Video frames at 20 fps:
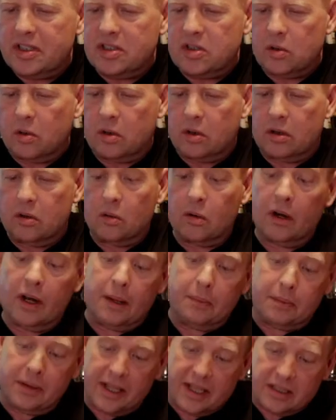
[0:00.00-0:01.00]
this order or
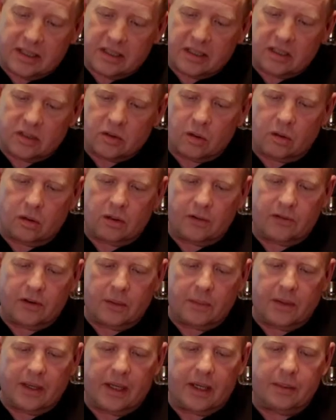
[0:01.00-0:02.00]
I placed this order
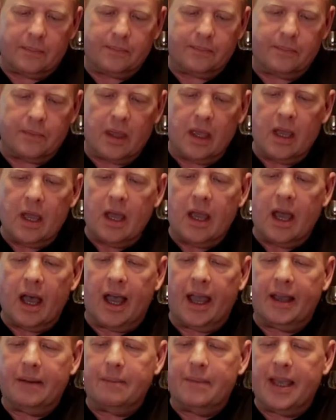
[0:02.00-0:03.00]
from him, I